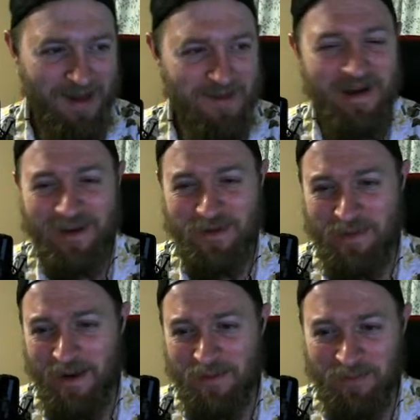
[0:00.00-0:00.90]
might go
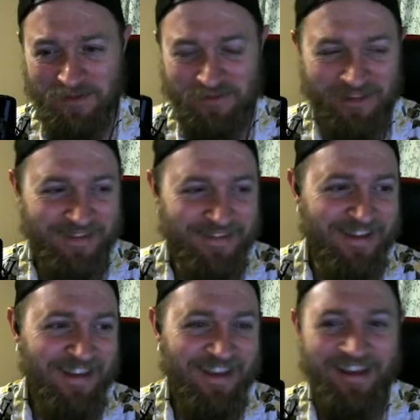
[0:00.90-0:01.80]
PowerPoint for this.
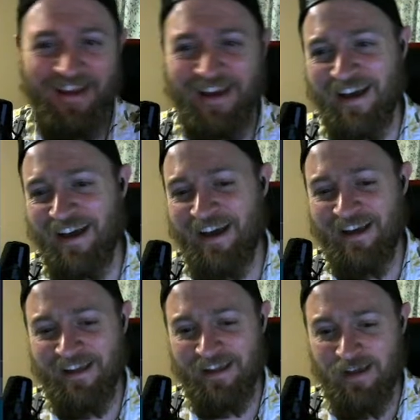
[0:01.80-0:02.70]

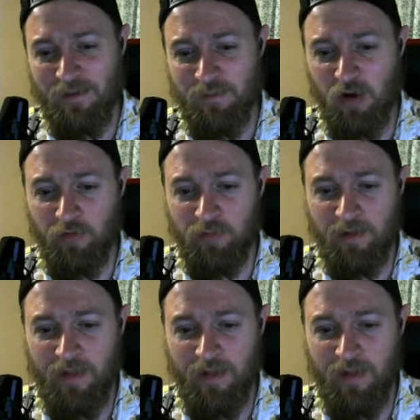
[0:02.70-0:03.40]
But ultimately,